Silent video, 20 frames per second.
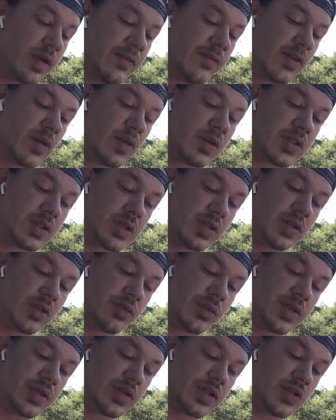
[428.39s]
We focus on
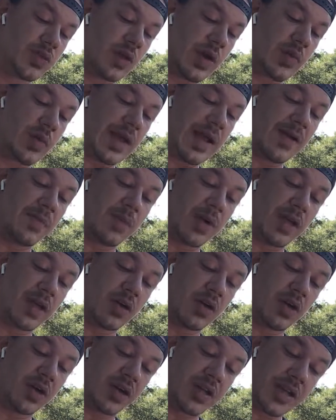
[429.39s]
the reasons why we have
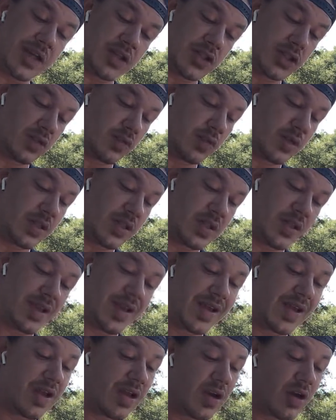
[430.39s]
made our connection with
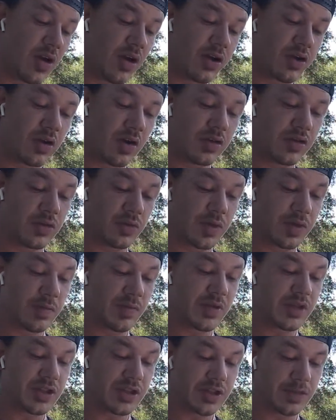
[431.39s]
our conduit,
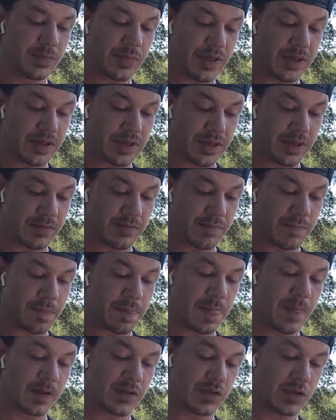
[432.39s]
Magenta Pixie,
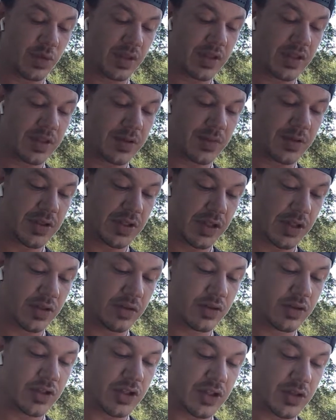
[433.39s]
during this
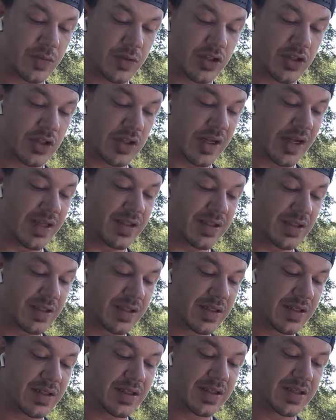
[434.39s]
particular transmission, as
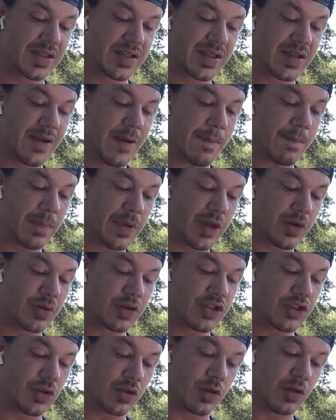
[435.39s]
this
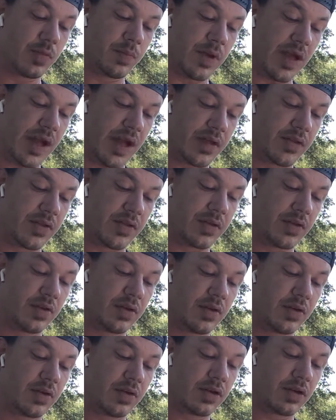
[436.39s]
mirrors your own path,
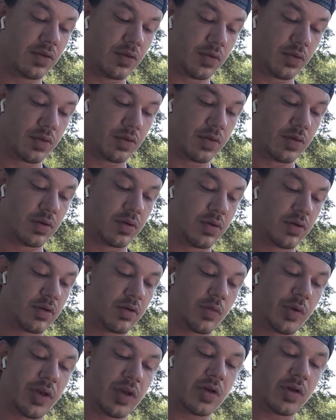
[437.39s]
you,
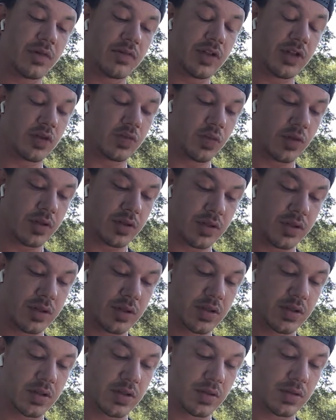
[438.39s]
the reader of these
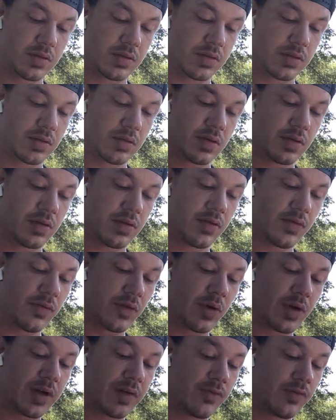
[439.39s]
words.
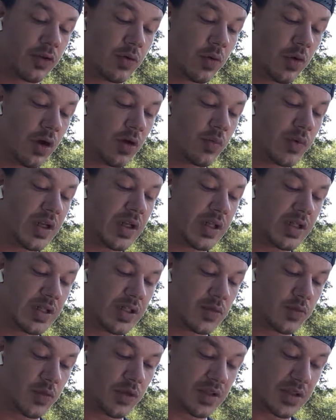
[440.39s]
For if you are reading
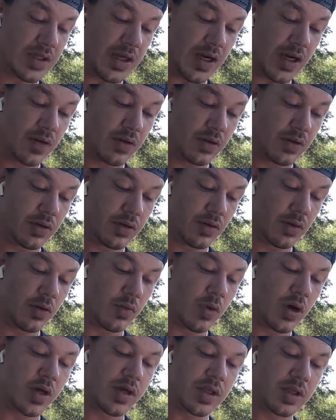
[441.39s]
these words now, you
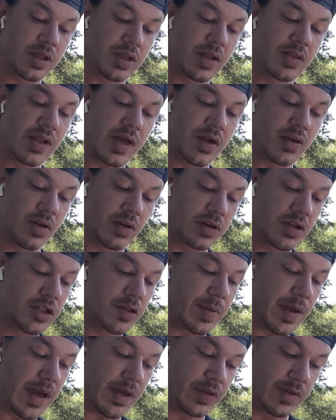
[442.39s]
are walking that
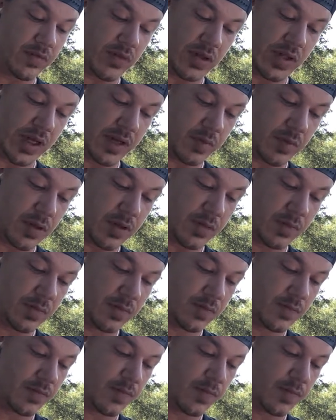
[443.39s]
conscious path of enlightenment.